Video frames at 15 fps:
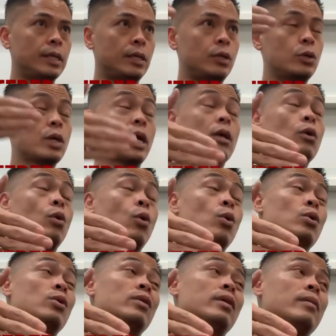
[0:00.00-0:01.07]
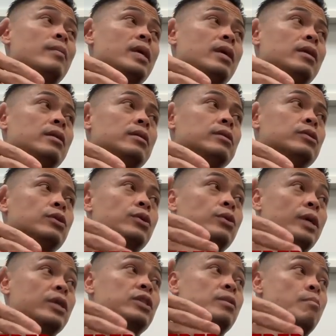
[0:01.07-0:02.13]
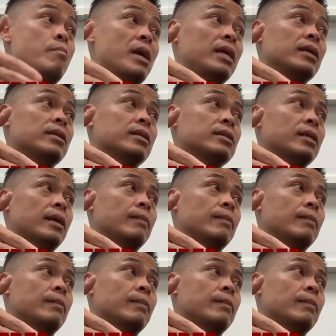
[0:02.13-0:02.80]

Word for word: and then you kind of corner them in, so you actually make the time.